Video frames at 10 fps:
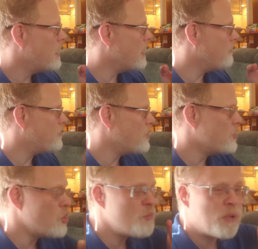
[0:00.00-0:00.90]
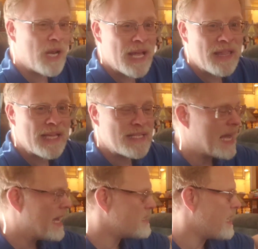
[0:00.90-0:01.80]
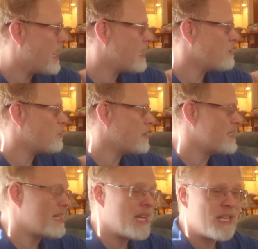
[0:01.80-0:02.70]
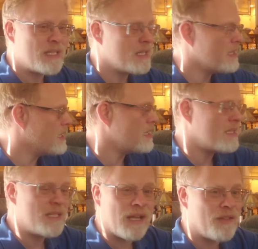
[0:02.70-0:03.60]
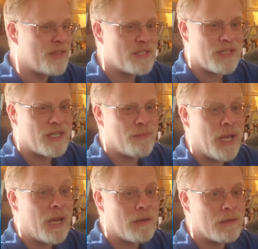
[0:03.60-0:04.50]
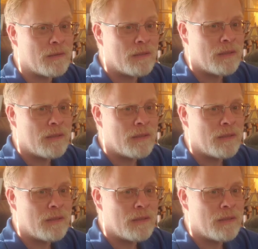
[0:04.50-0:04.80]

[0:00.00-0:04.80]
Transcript: if you play these as the actual set, this stealth isn't going to matter,